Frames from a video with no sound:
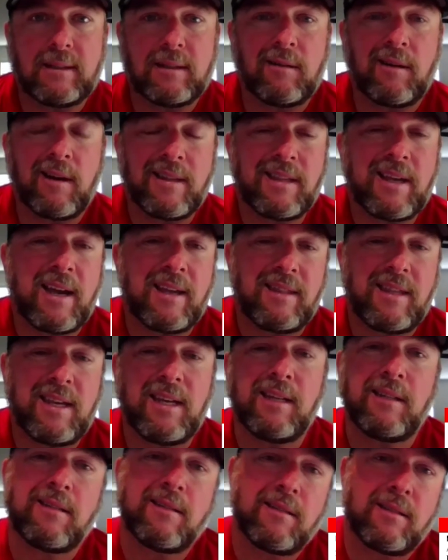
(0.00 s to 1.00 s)
So I
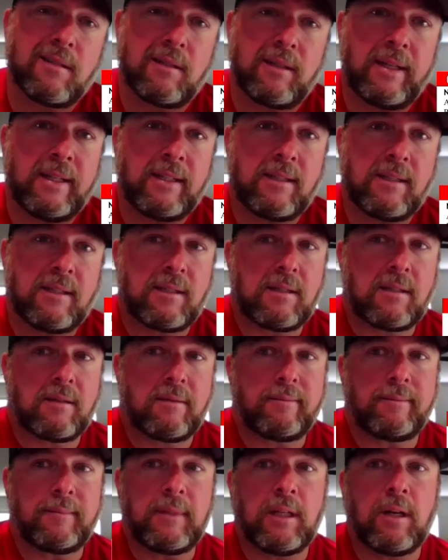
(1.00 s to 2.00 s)
think
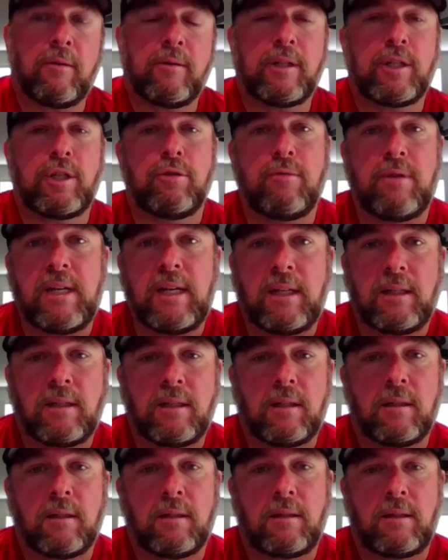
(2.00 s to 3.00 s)
it's, you know, it's unique
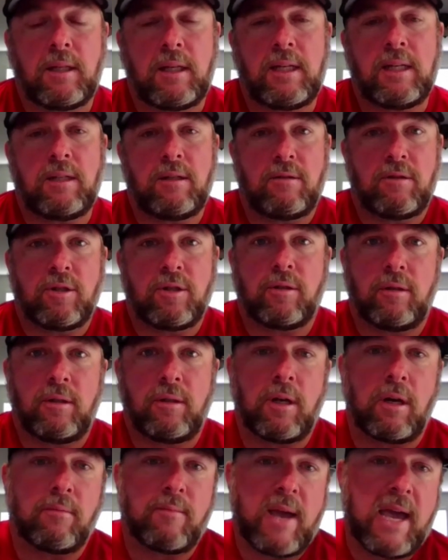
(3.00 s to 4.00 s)
to each
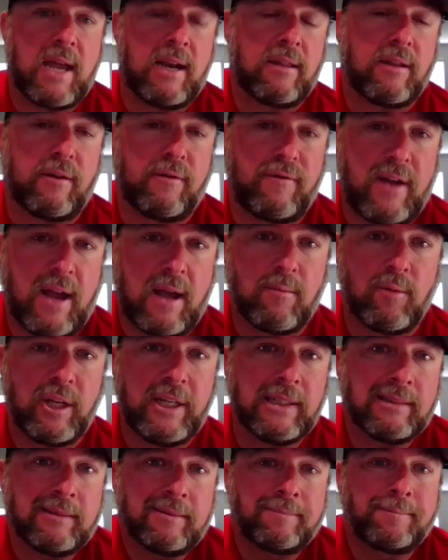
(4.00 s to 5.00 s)
young man and their family,